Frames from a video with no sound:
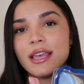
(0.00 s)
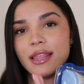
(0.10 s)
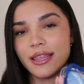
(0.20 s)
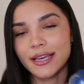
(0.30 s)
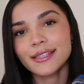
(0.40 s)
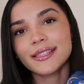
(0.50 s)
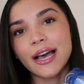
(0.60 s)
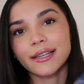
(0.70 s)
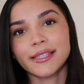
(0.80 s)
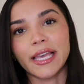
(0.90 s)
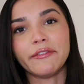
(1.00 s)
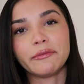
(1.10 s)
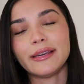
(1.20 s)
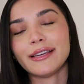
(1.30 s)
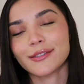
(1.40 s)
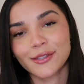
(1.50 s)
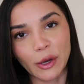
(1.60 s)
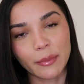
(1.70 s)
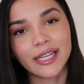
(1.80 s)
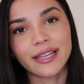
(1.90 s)
This has saved me
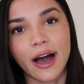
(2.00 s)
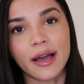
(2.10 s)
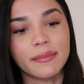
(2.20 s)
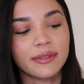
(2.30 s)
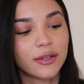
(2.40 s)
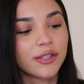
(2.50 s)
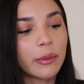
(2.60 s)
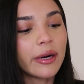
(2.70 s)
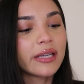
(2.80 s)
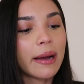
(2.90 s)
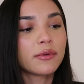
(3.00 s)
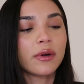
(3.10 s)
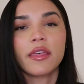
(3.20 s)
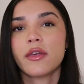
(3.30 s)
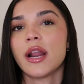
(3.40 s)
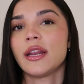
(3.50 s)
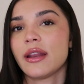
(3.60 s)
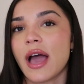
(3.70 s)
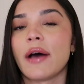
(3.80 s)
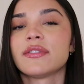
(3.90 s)
so many times. There's so many times where I thought I
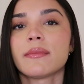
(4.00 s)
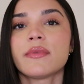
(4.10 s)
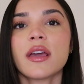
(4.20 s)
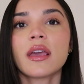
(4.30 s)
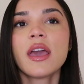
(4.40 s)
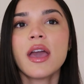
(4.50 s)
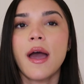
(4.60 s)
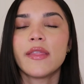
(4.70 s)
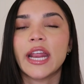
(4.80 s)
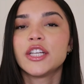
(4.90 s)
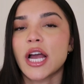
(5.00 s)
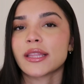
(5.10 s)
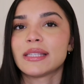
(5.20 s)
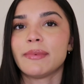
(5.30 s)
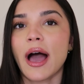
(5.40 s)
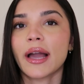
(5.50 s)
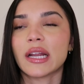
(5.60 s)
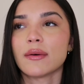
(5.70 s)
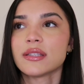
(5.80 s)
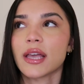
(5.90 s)
didn't have something, and then I checked this bag and
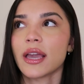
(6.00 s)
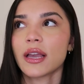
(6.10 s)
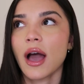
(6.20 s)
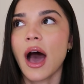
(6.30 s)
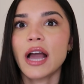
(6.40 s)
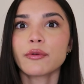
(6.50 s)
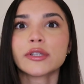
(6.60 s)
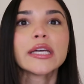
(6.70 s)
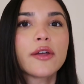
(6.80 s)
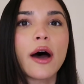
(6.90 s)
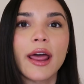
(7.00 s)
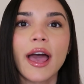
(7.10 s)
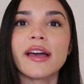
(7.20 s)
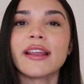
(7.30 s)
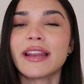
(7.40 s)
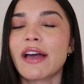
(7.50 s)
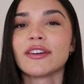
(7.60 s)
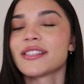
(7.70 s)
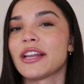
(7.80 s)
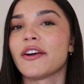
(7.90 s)
I was like, I really thought ahead in
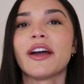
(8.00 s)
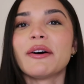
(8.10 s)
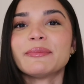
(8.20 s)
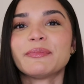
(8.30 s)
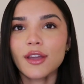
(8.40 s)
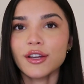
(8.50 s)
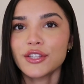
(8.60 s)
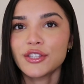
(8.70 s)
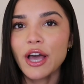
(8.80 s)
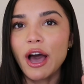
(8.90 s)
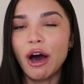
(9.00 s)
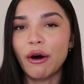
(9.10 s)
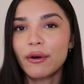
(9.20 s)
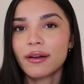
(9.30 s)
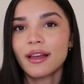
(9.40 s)
every scenario. So